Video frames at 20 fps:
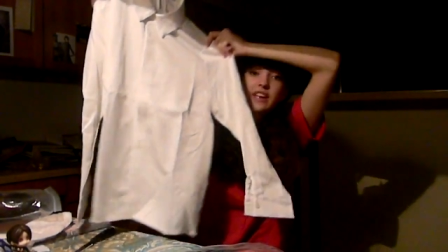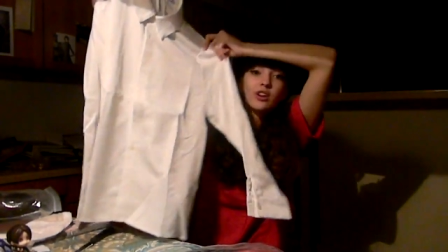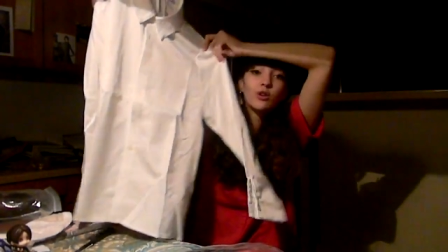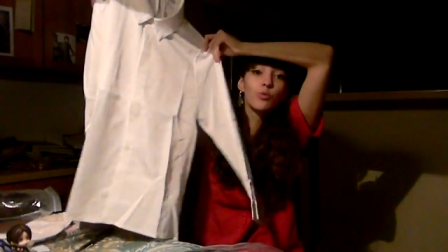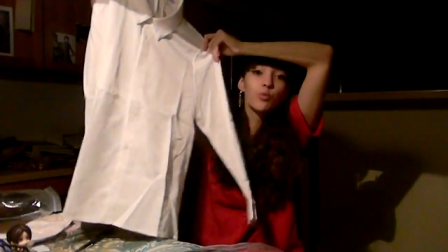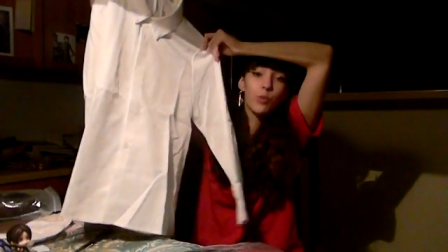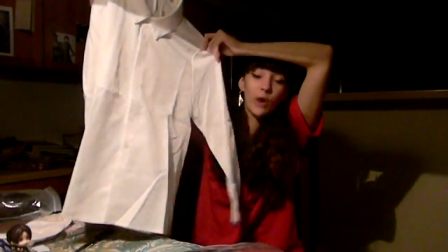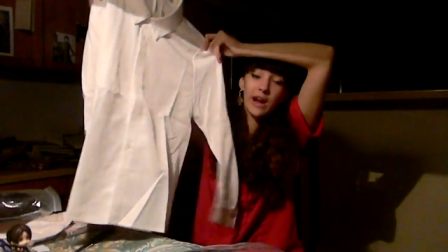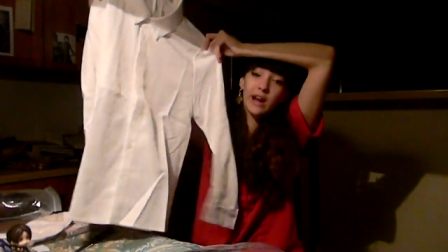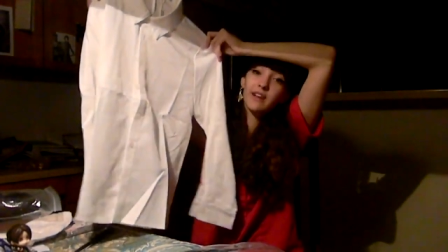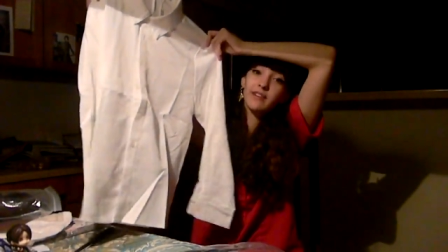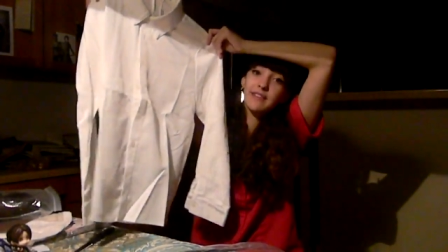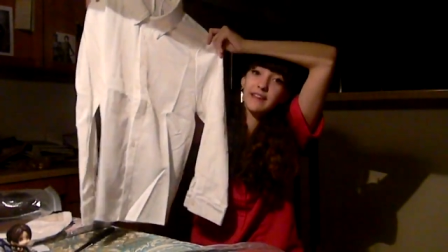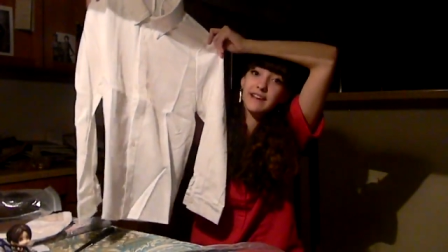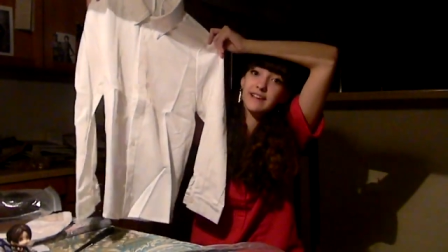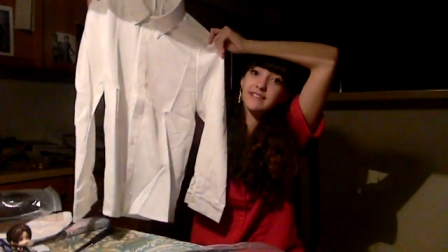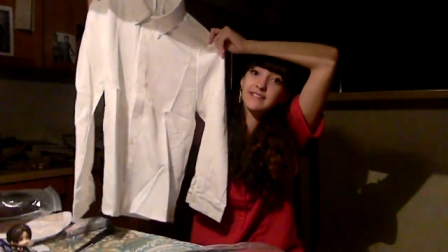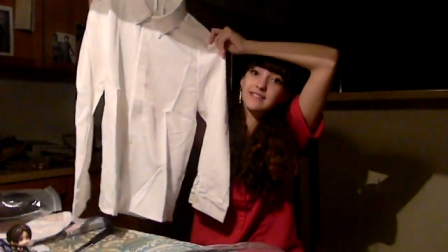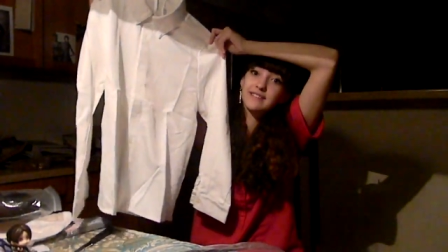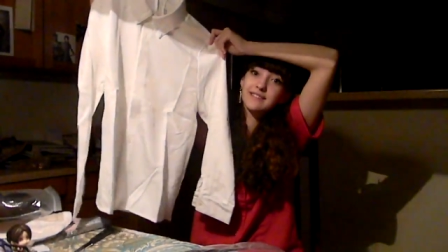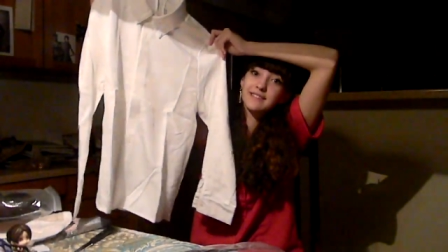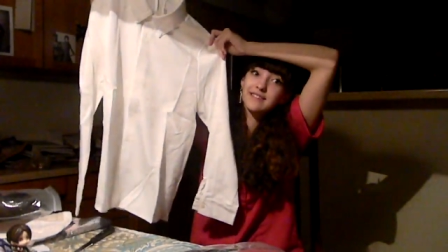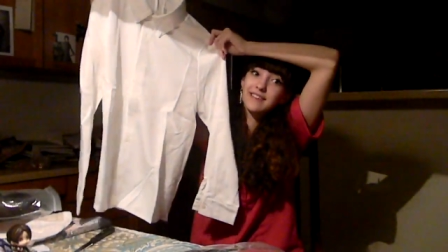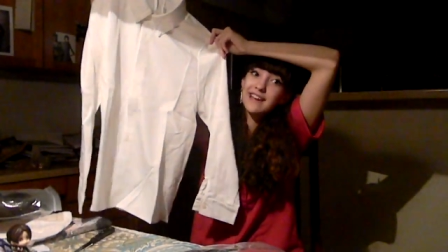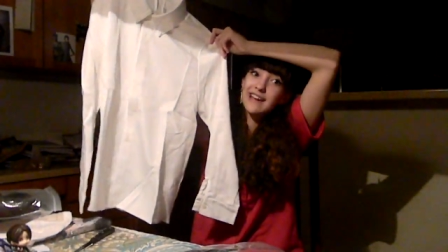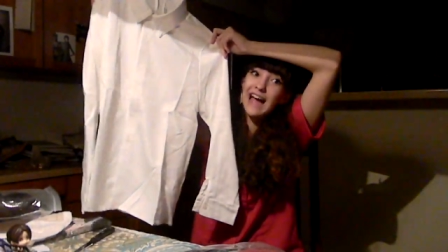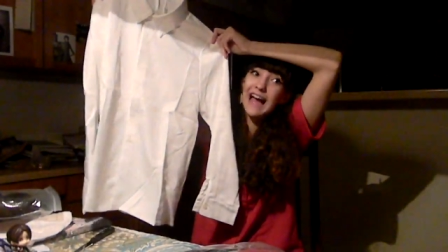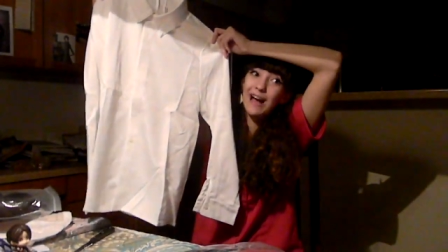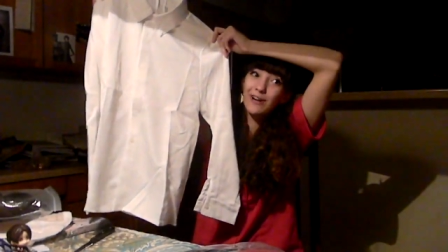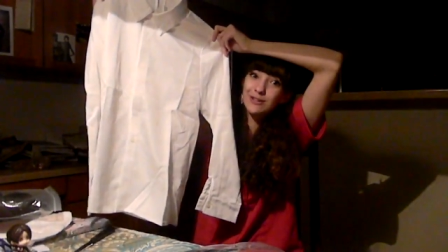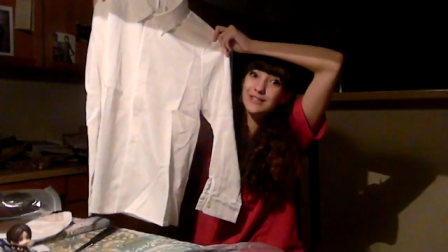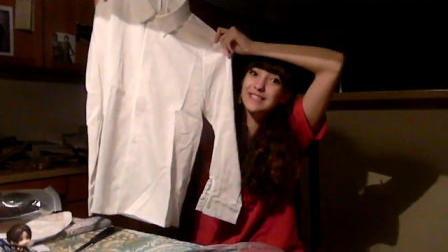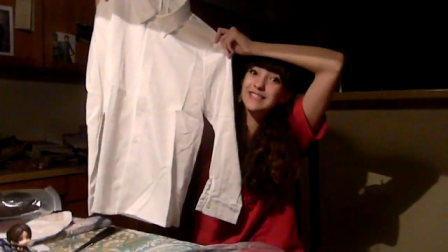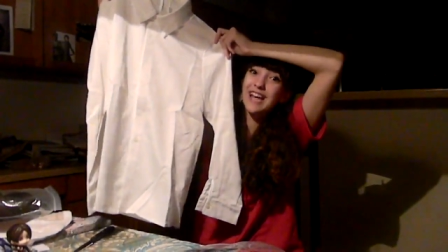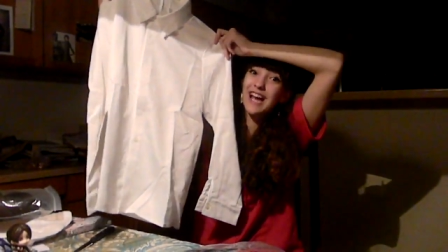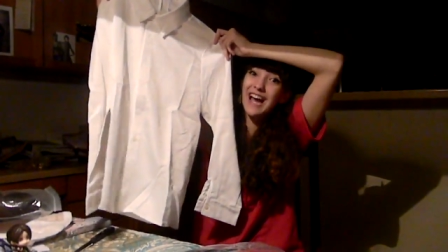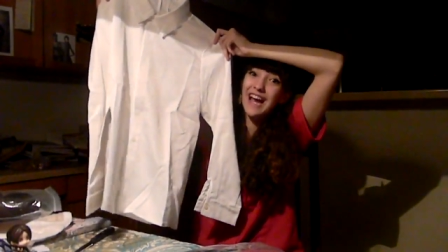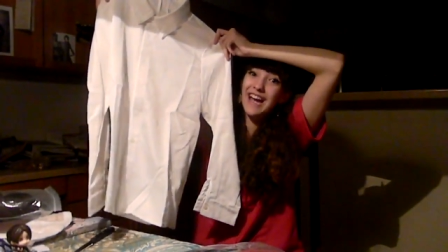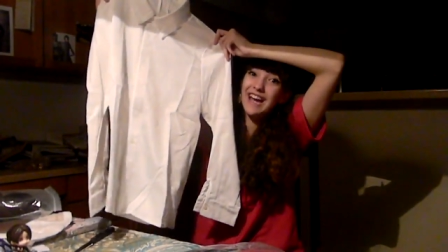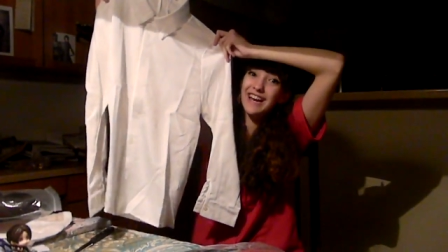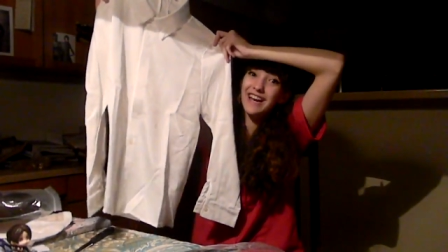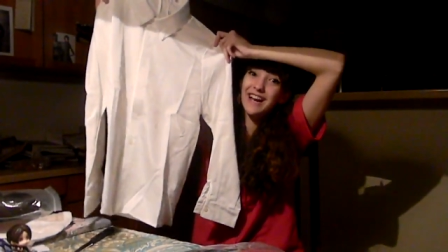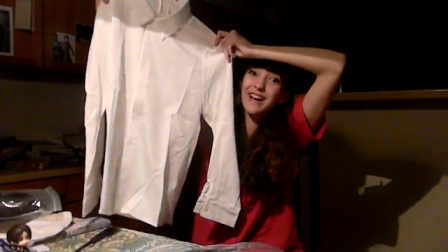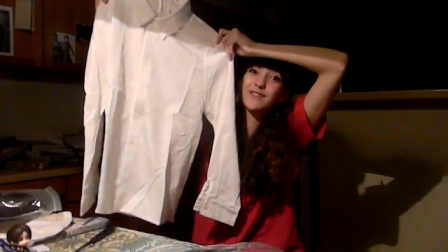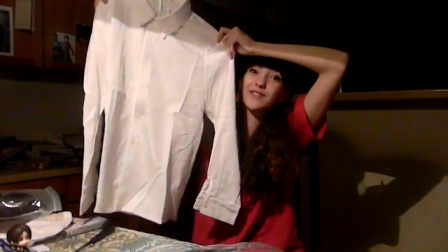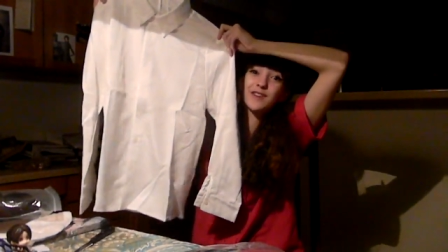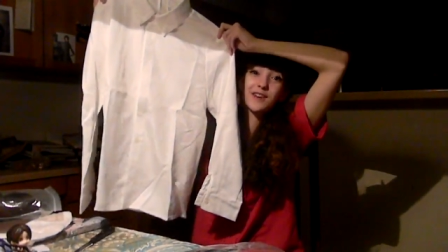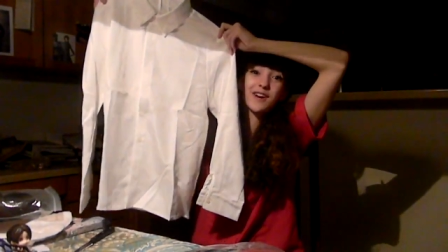can wear this outside of the